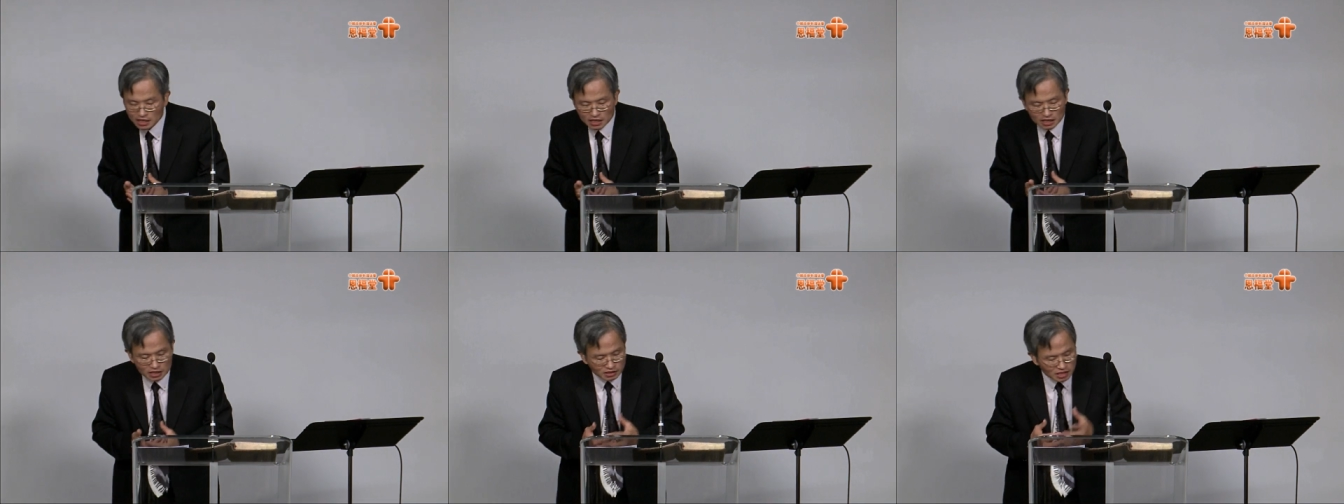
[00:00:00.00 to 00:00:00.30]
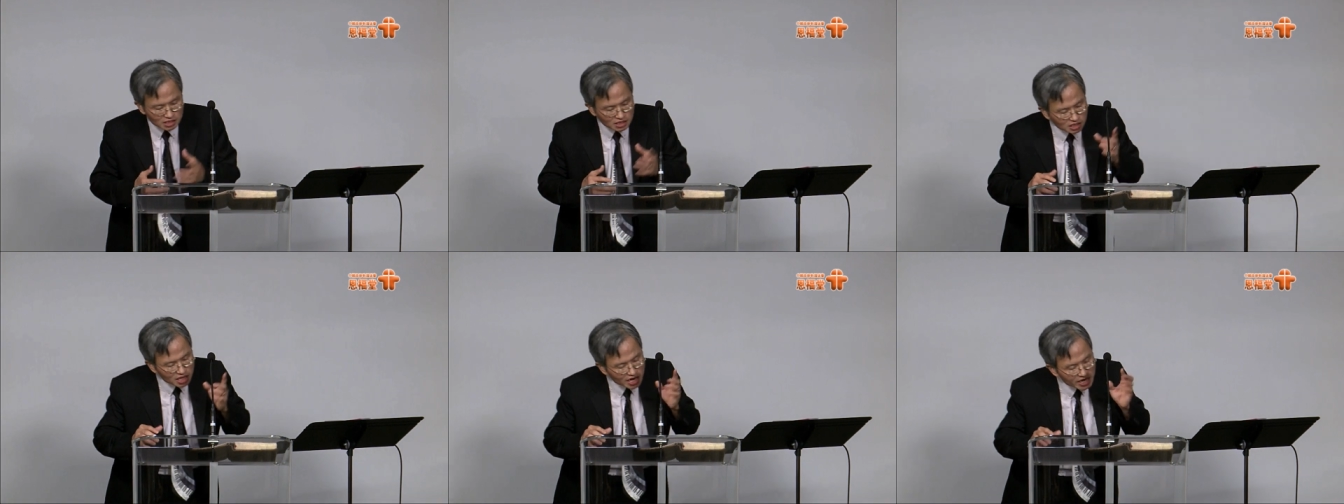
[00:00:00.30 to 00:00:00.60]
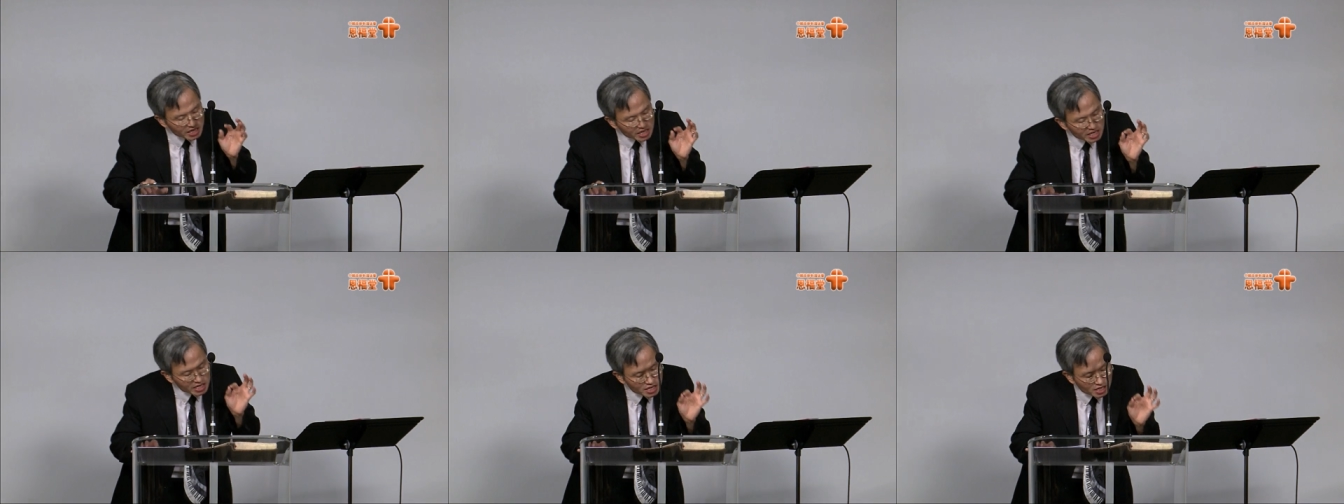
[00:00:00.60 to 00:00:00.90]
Just like
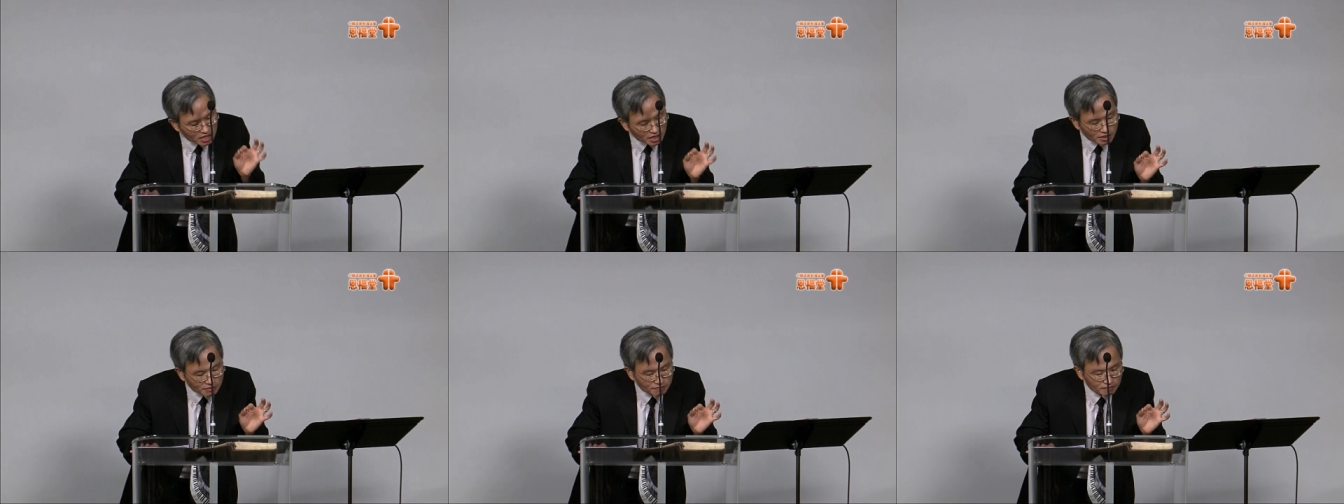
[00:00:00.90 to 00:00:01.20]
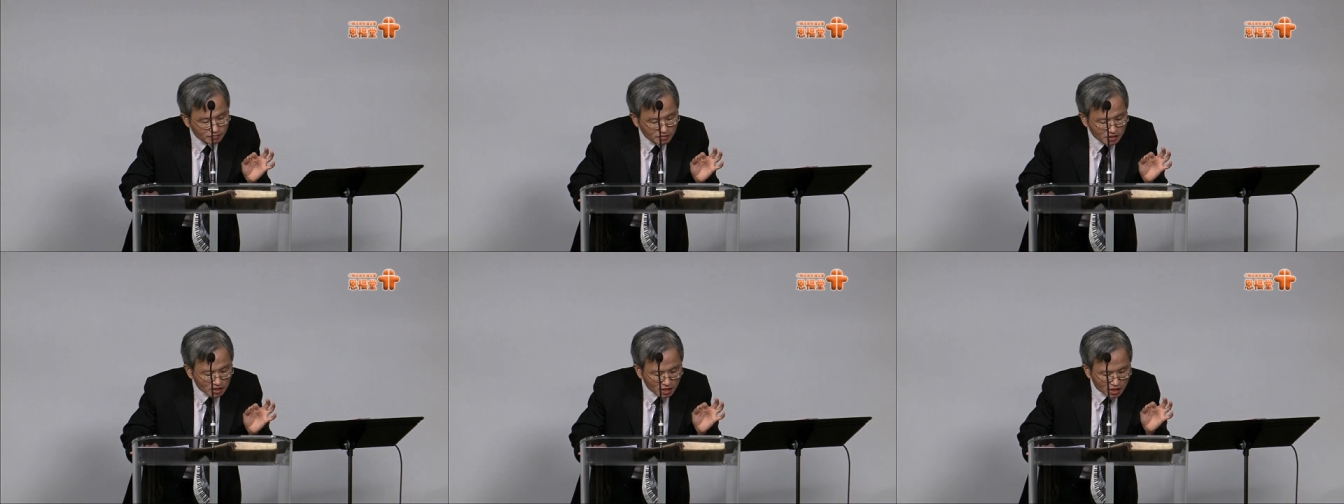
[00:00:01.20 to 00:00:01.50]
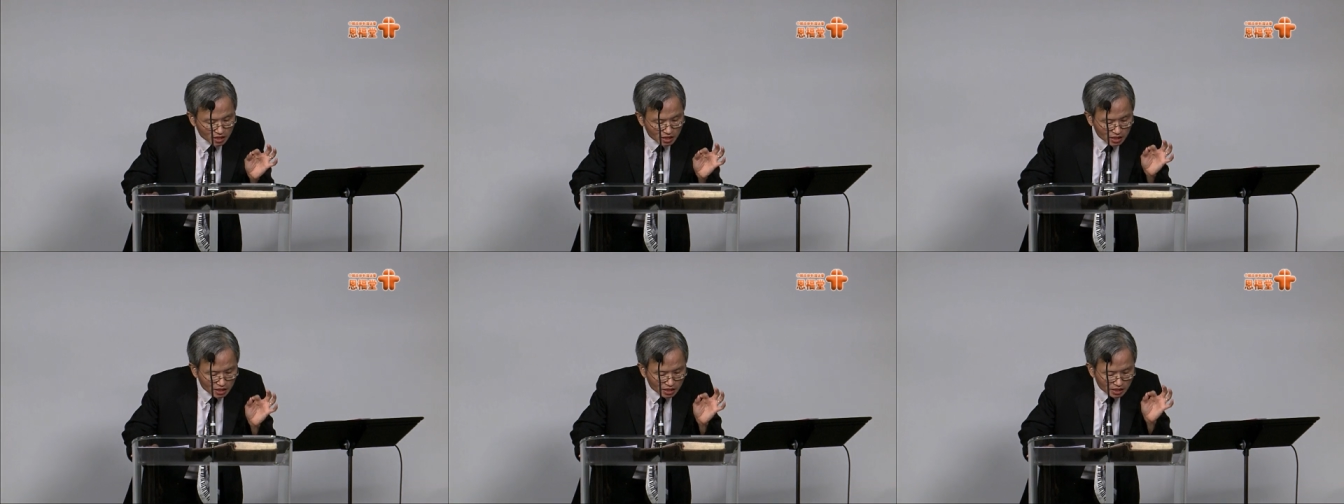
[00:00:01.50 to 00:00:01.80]
here,
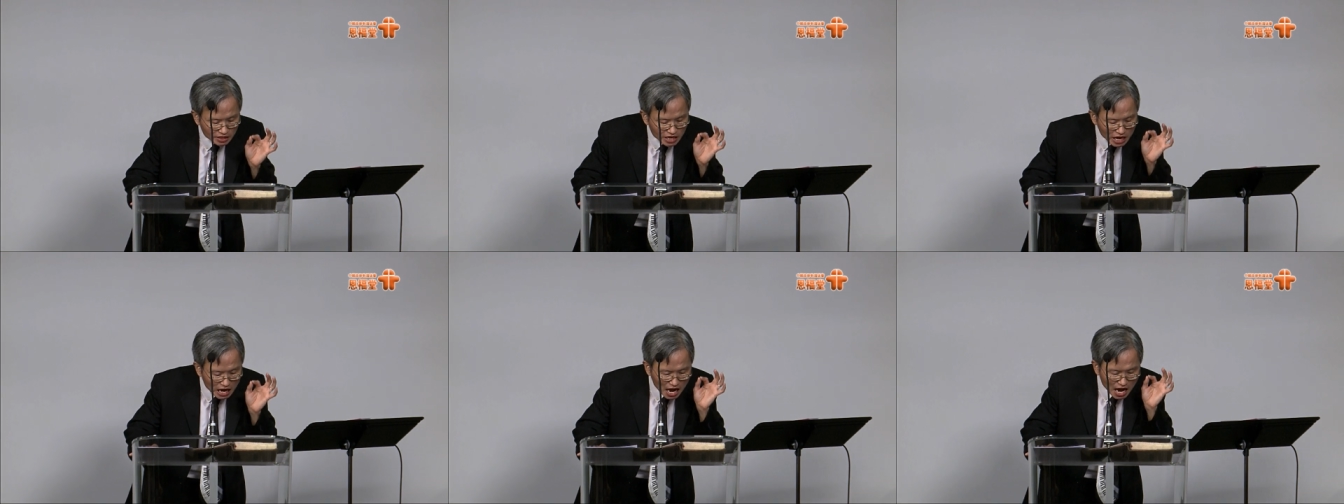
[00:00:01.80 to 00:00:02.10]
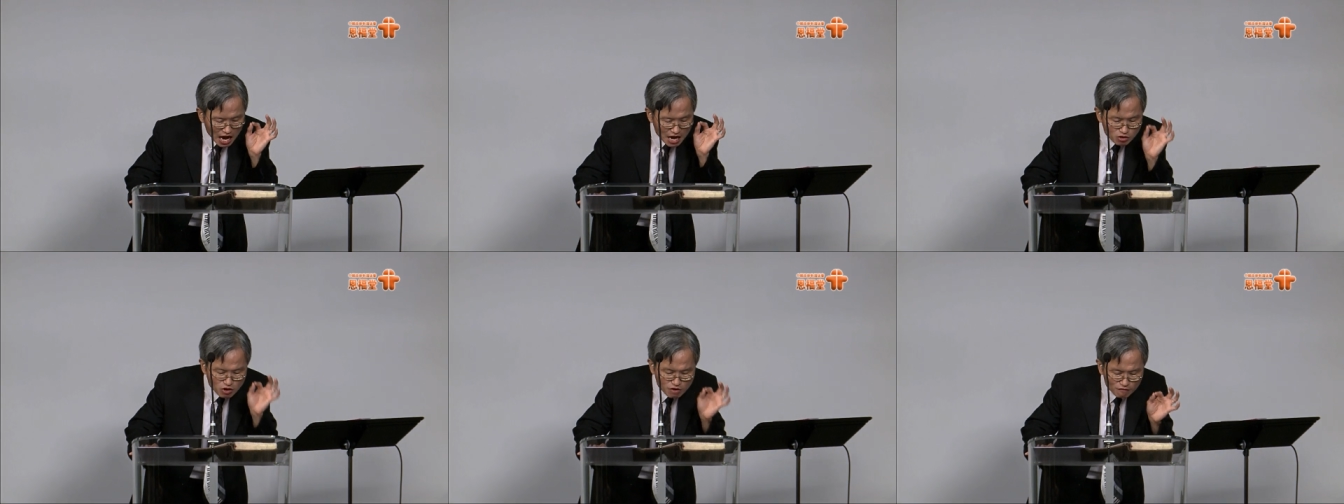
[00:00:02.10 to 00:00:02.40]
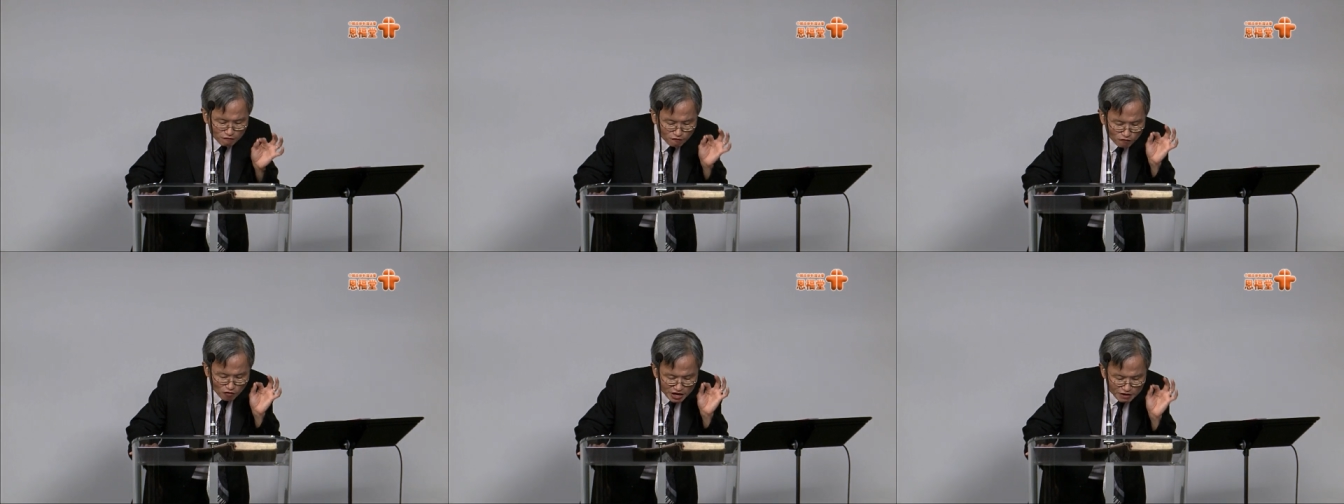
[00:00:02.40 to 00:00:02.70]
there are
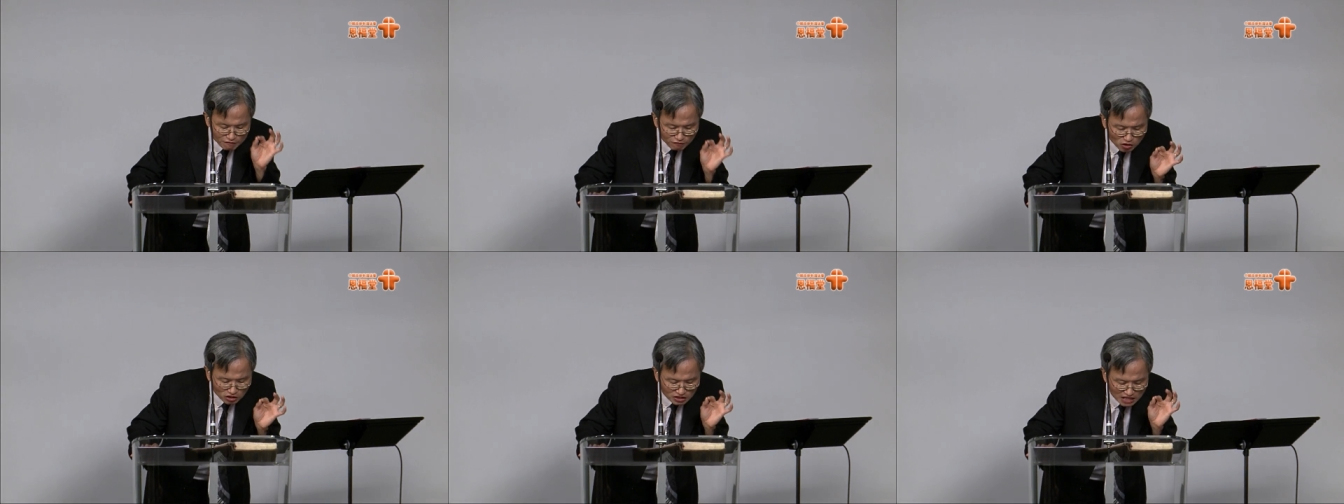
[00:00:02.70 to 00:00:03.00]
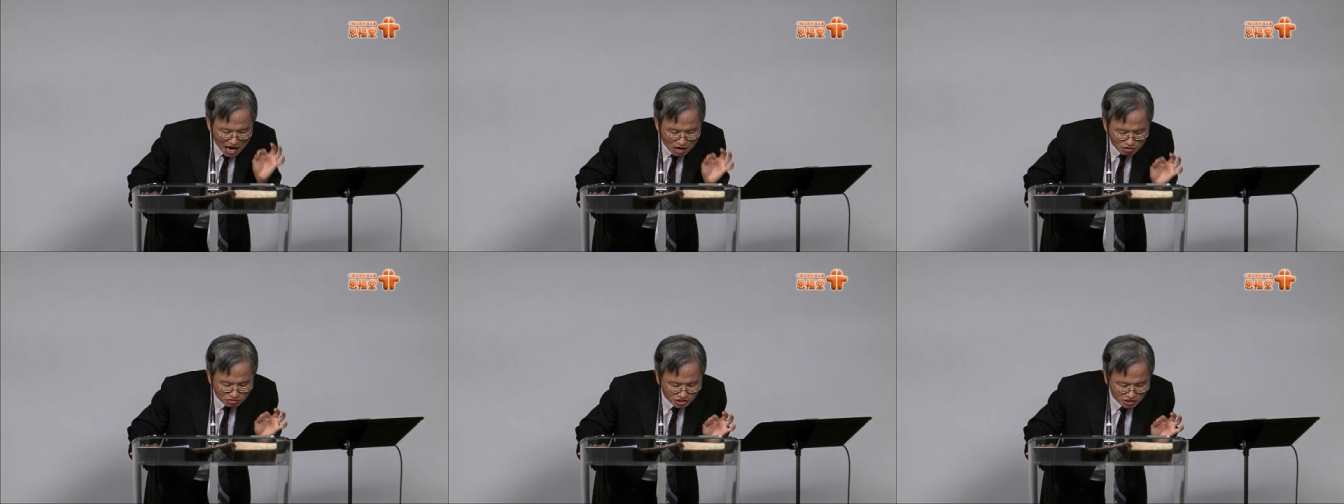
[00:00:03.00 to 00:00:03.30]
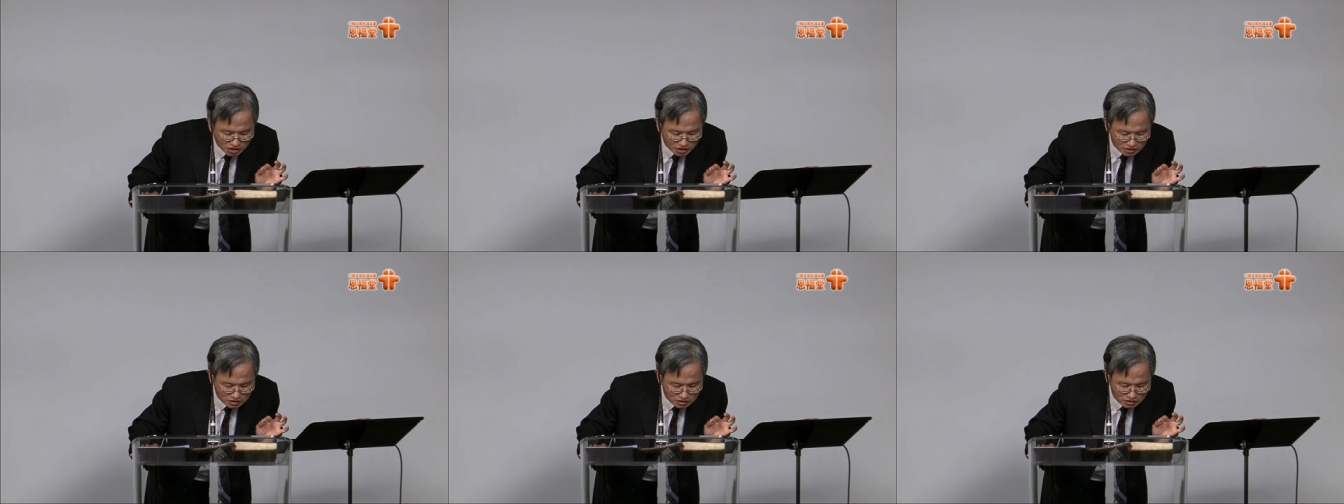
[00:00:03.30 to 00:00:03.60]

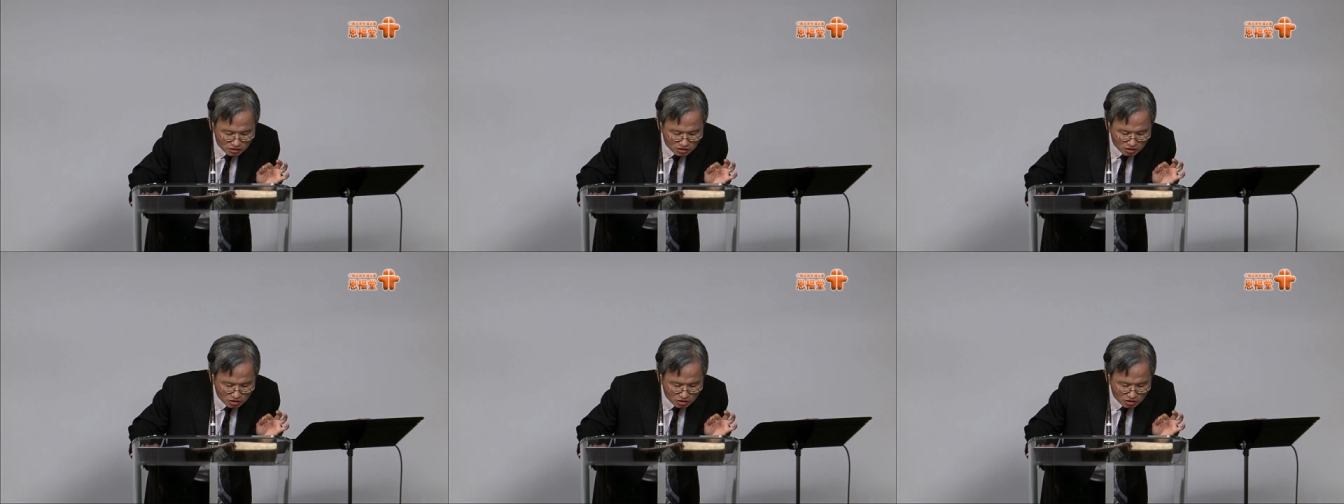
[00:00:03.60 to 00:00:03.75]
144,000